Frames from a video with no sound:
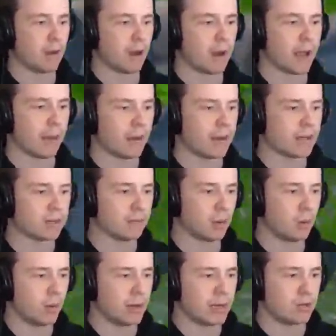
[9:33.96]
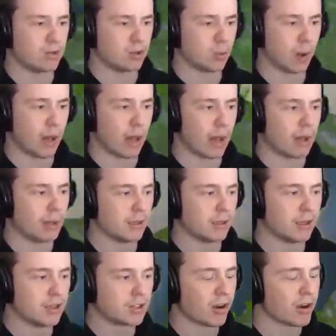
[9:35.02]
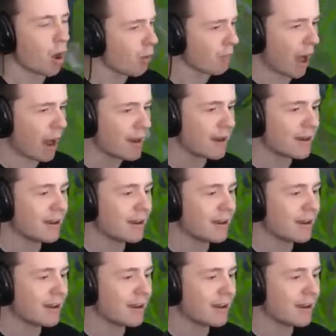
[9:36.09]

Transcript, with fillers: Okay, we need to run. We need to, uh... Sorry, not run.